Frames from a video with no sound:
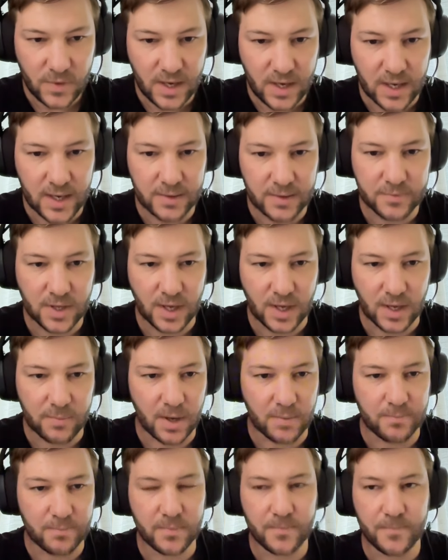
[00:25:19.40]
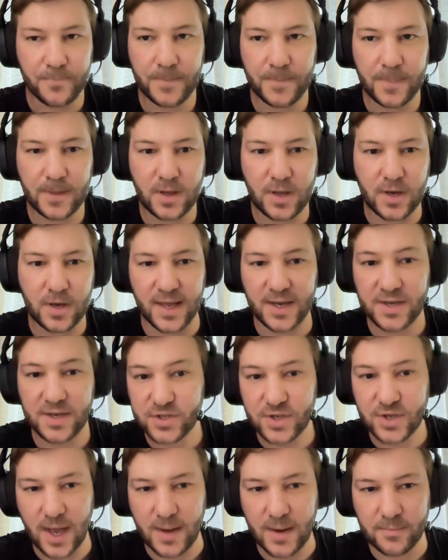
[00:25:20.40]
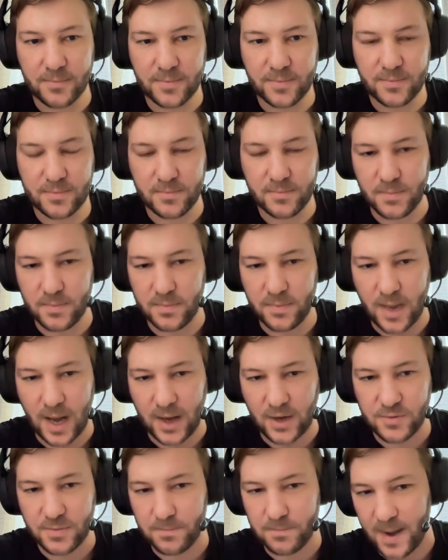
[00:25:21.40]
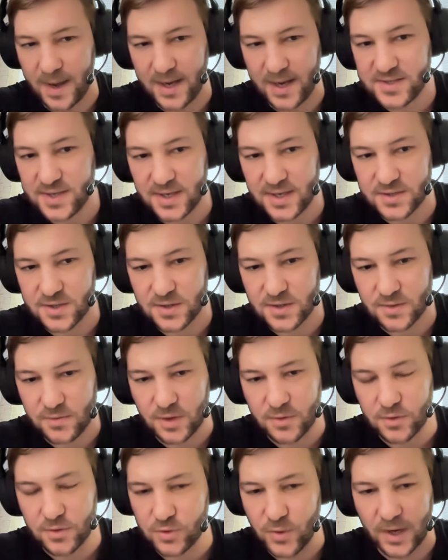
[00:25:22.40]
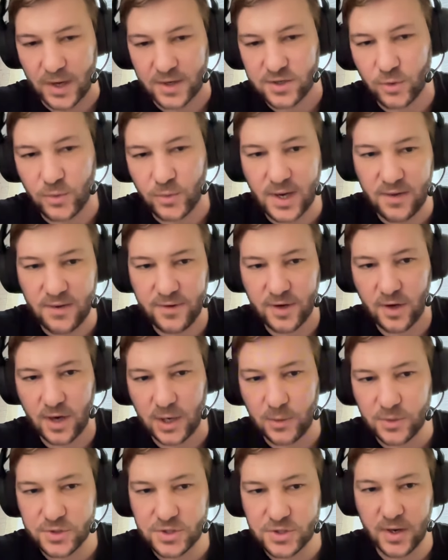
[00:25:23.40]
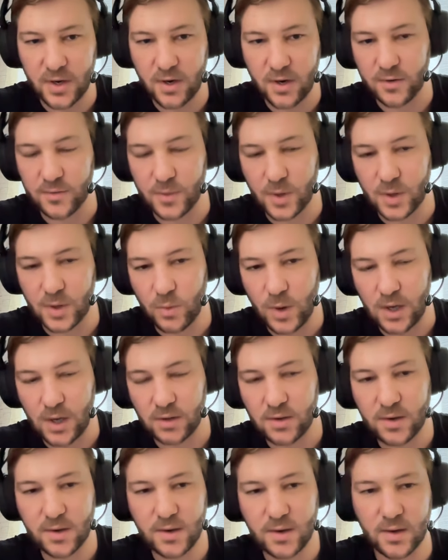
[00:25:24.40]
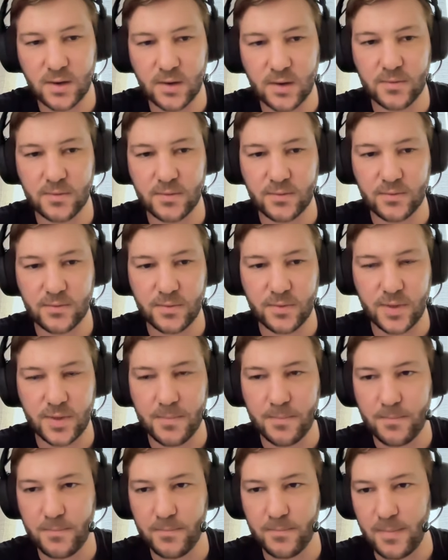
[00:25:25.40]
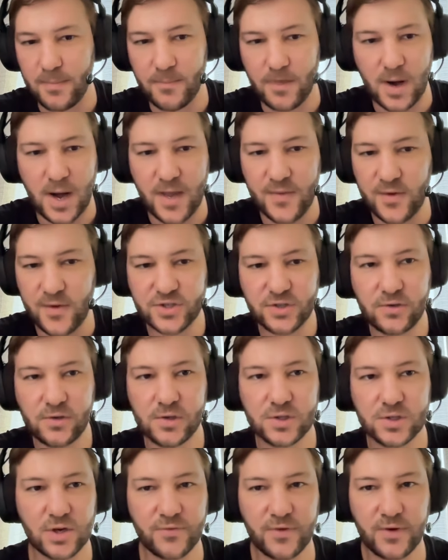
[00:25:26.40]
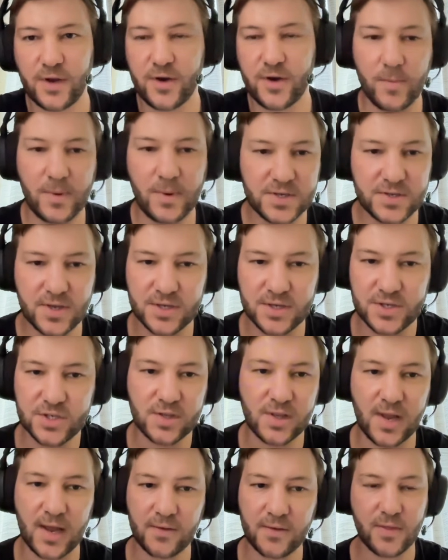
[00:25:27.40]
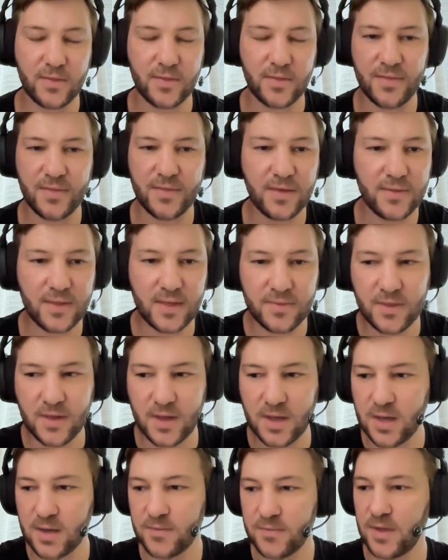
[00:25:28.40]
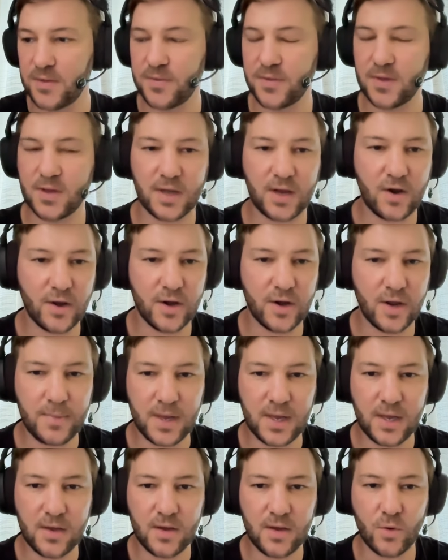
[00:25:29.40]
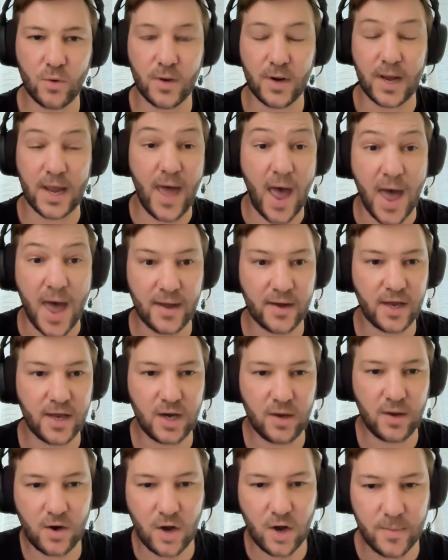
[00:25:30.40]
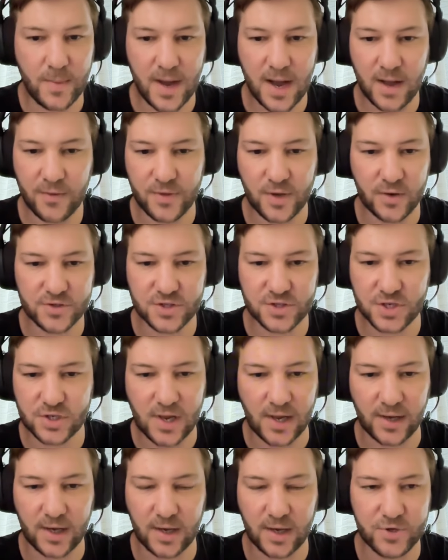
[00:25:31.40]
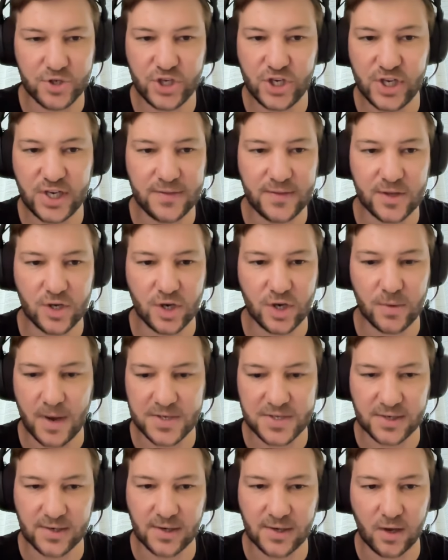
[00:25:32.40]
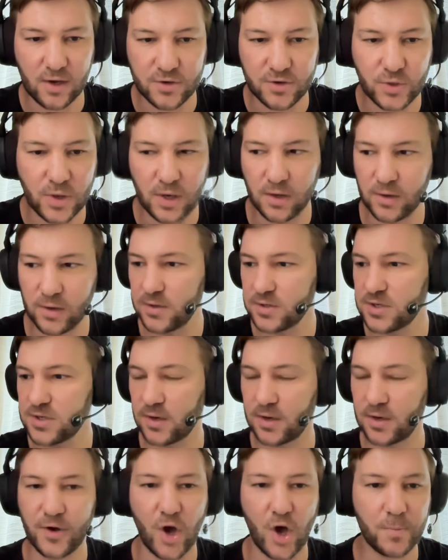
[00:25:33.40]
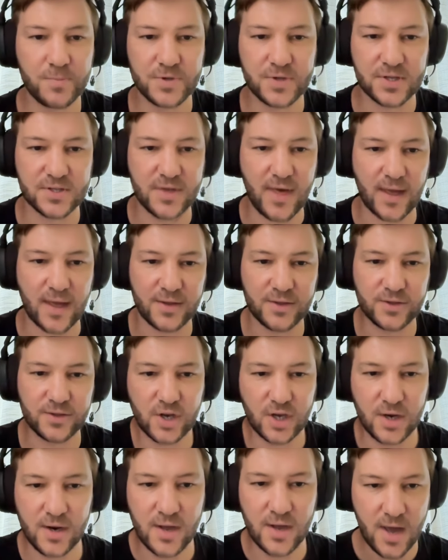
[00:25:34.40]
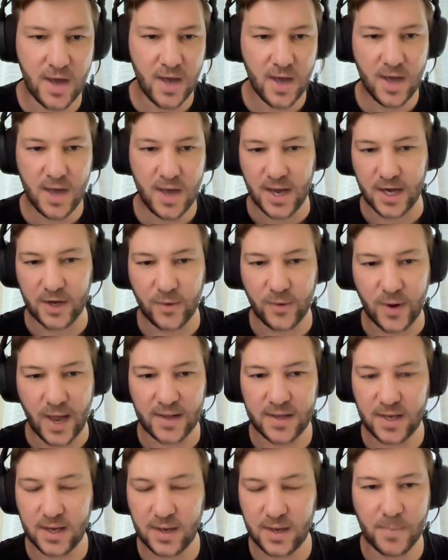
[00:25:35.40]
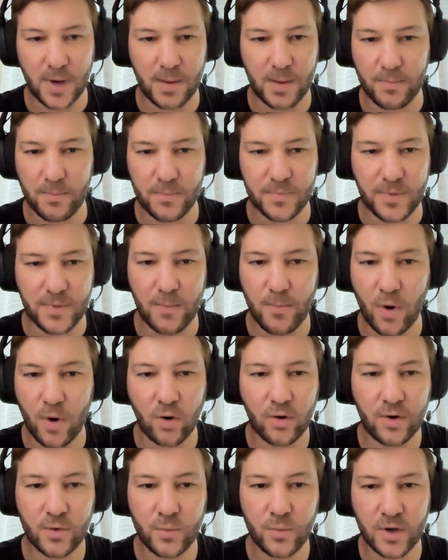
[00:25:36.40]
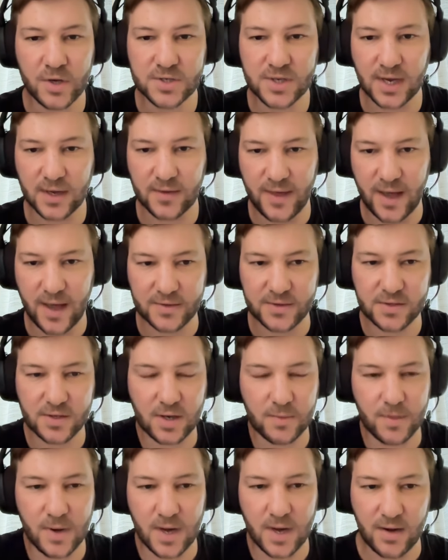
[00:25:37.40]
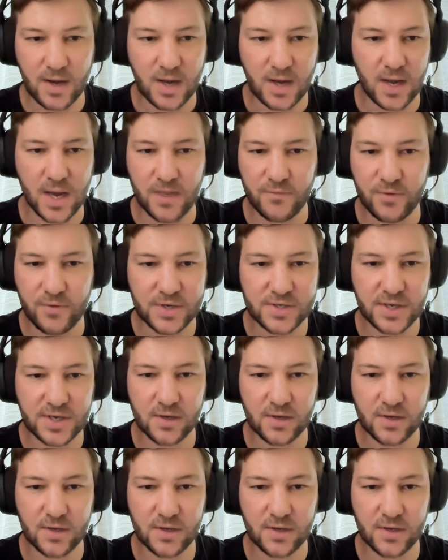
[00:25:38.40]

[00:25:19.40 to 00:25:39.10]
it connects and makes sense. They're trying to really figure out what's going on, while the other schools of economics, they just like, they think that the economy or an economy out there is just like a machine that you can basically control. It's like knobs that they can turn. In reality, no market works like that. Every